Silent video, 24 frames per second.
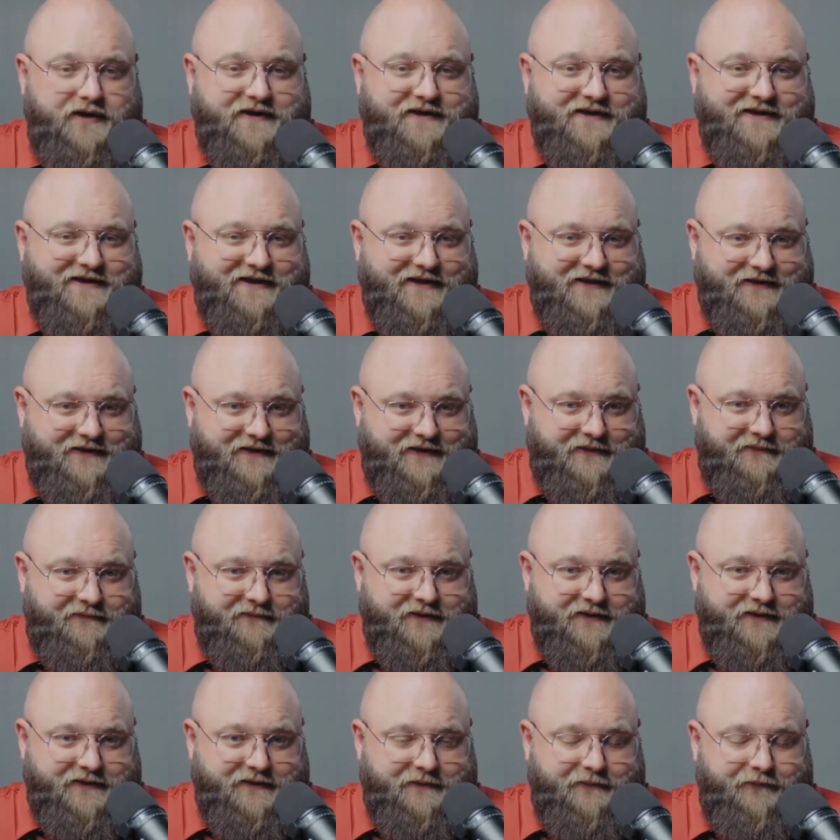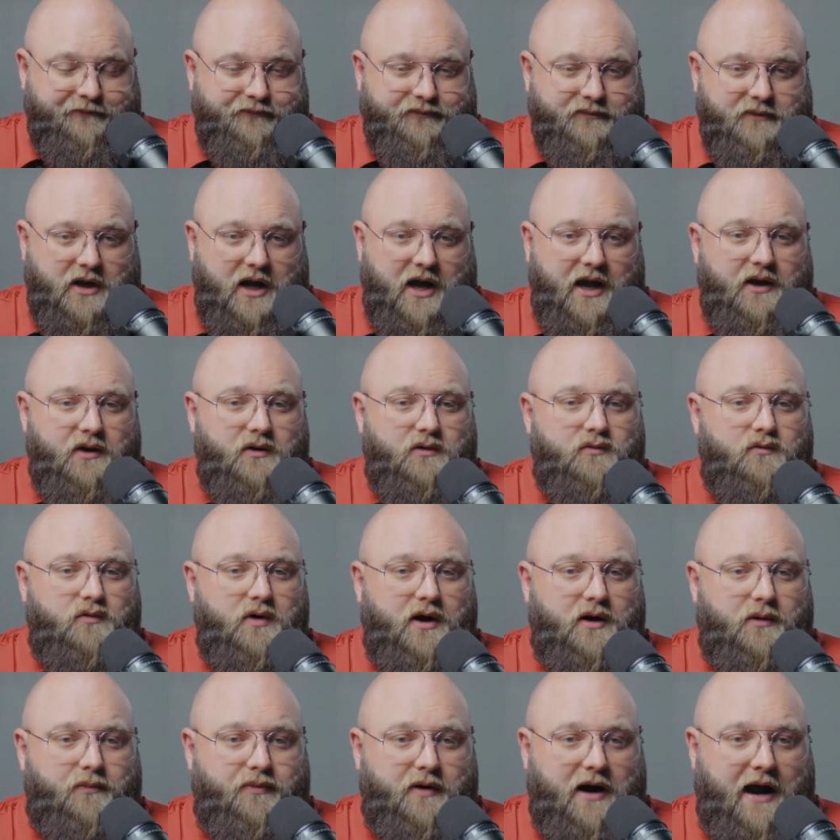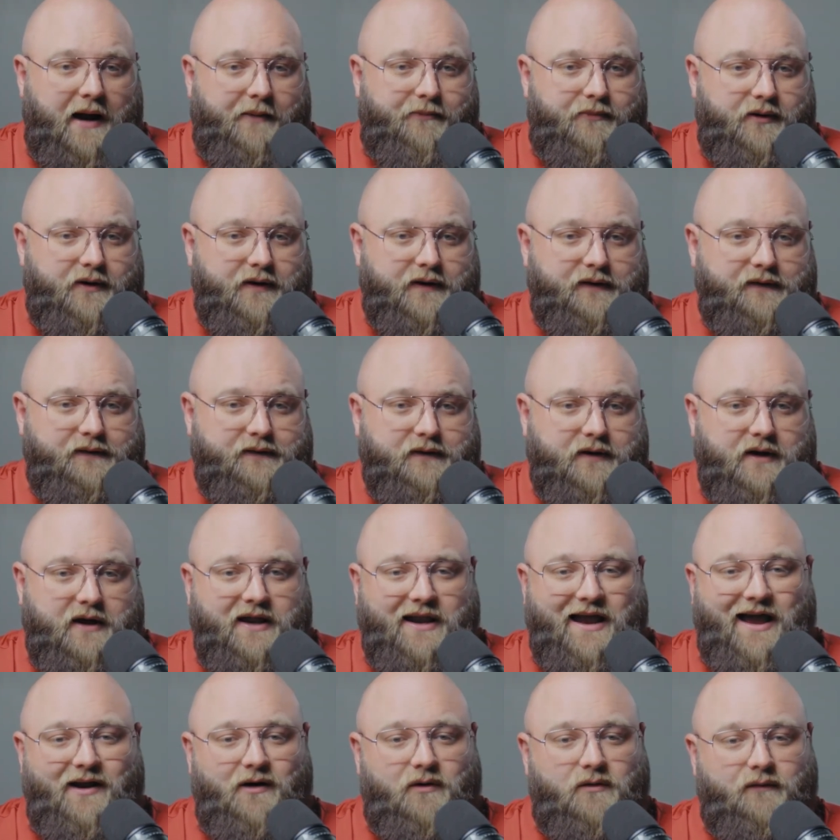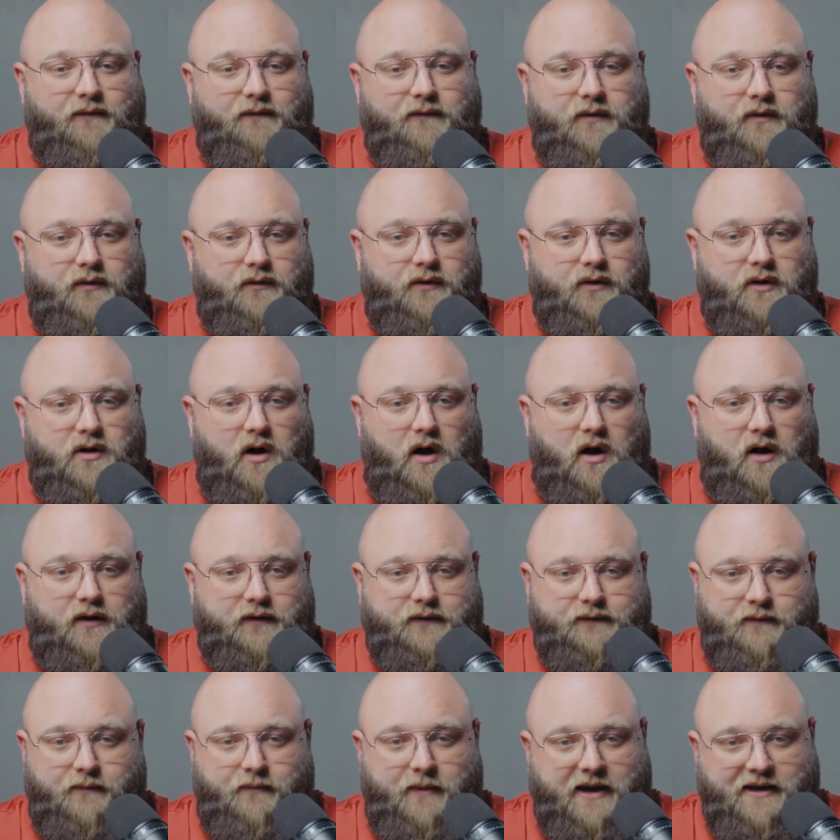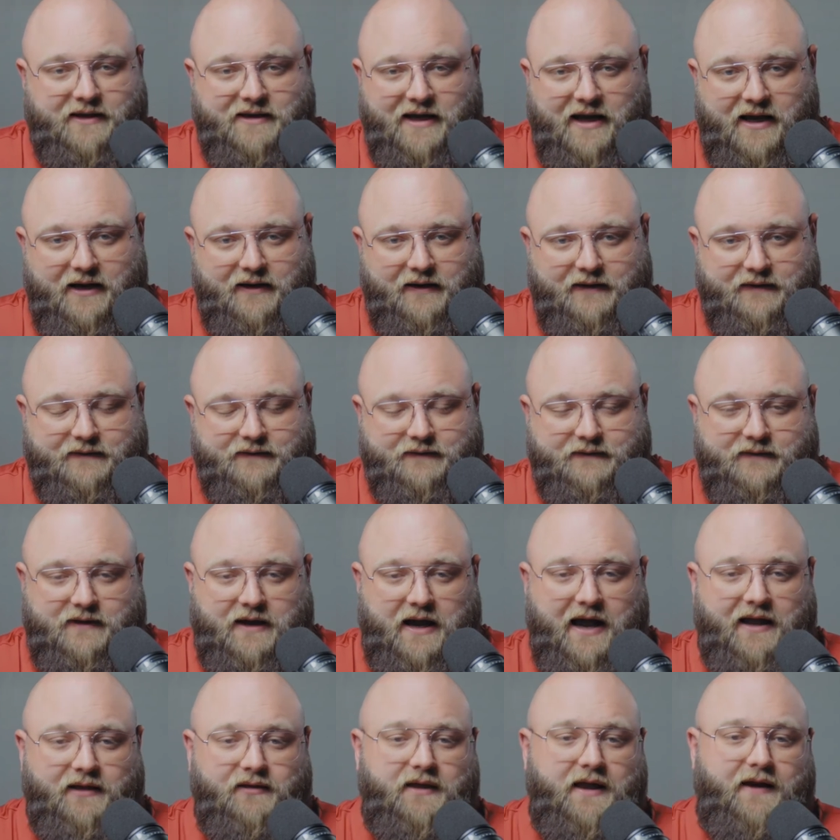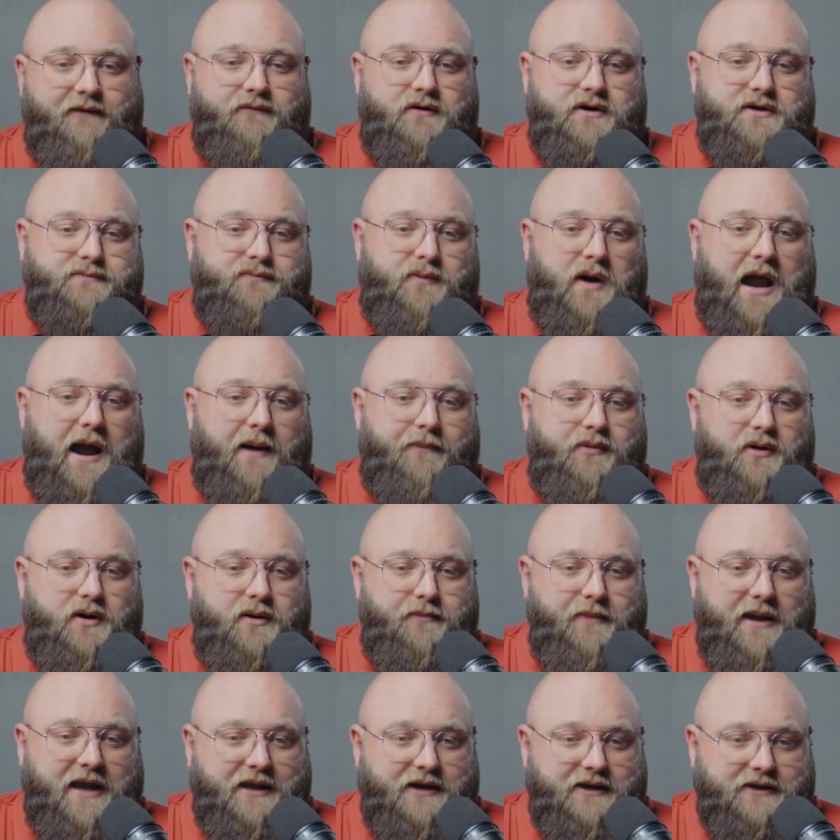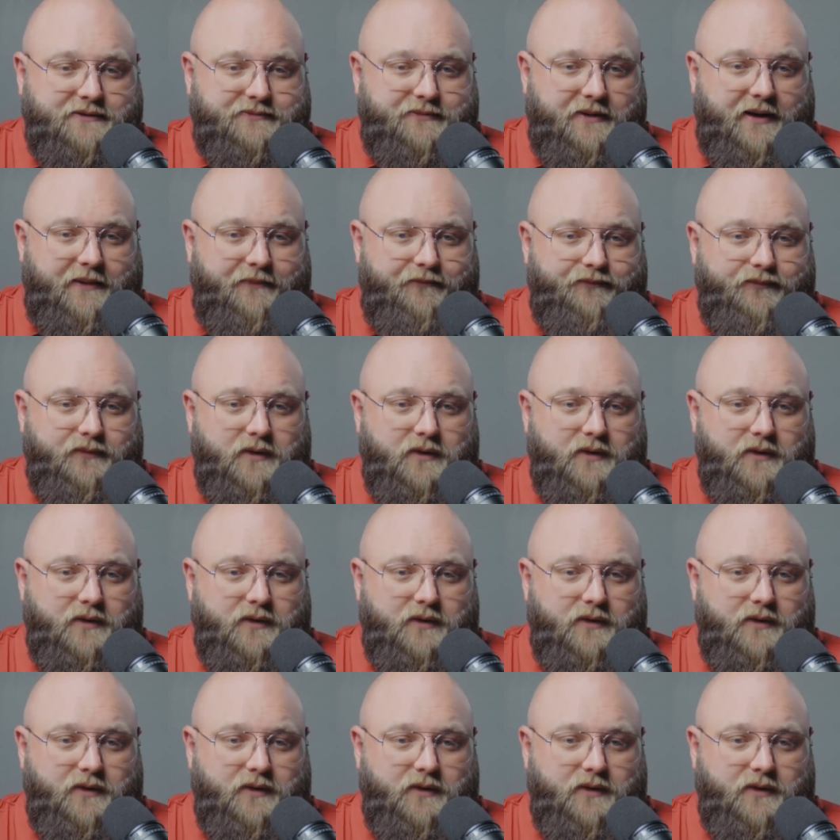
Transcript: systems. I own rental properties and I don't field the calls from my tenants. I leverage property management.